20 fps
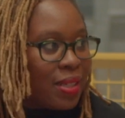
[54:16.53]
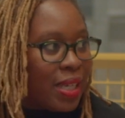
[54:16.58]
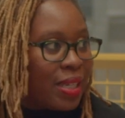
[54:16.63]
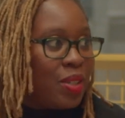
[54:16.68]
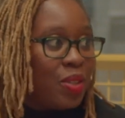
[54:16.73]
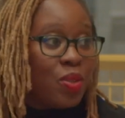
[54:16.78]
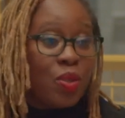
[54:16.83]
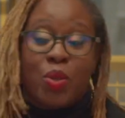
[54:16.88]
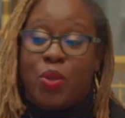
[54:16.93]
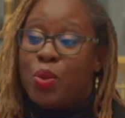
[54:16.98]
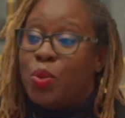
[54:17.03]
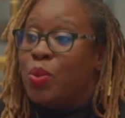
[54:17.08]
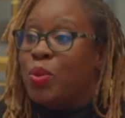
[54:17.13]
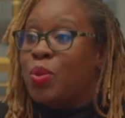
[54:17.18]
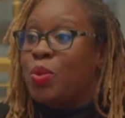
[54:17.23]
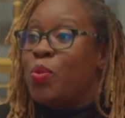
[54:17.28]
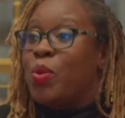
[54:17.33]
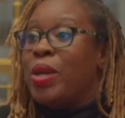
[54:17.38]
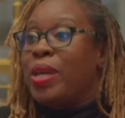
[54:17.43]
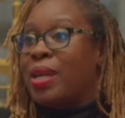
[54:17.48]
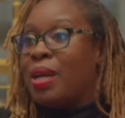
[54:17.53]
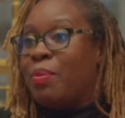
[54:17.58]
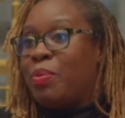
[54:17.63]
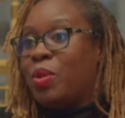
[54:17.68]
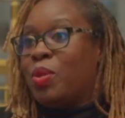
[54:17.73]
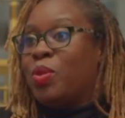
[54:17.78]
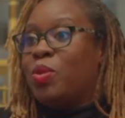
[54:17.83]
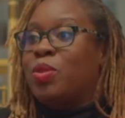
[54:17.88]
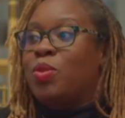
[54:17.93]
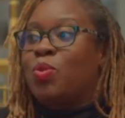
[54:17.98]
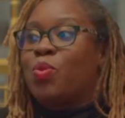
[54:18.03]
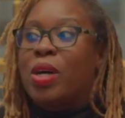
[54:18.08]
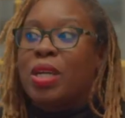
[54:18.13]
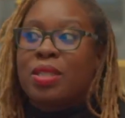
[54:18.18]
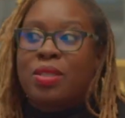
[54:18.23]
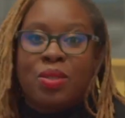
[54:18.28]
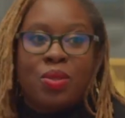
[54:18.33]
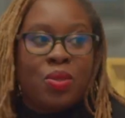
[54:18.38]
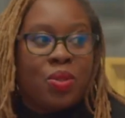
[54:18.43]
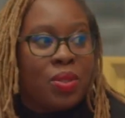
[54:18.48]
Like you wake up and
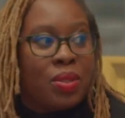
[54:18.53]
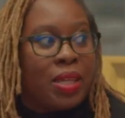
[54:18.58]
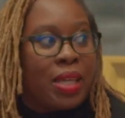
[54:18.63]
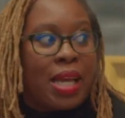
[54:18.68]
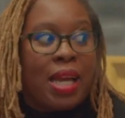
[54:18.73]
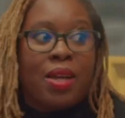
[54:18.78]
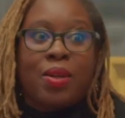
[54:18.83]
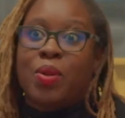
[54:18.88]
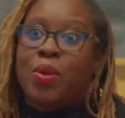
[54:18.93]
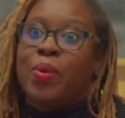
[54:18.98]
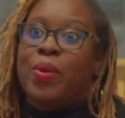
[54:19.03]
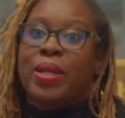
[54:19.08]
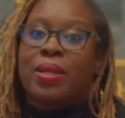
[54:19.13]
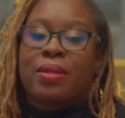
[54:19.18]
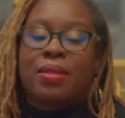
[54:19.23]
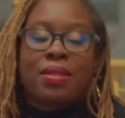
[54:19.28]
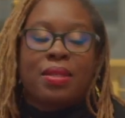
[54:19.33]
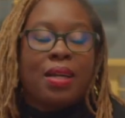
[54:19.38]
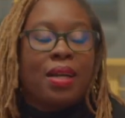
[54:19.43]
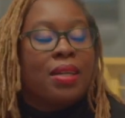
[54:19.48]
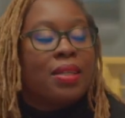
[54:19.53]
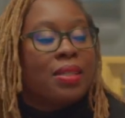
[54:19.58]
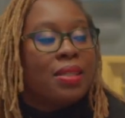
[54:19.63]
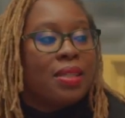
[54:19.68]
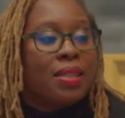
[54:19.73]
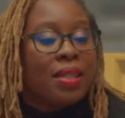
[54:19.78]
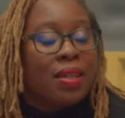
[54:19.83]
watch the news, you're like, I don't know where to start.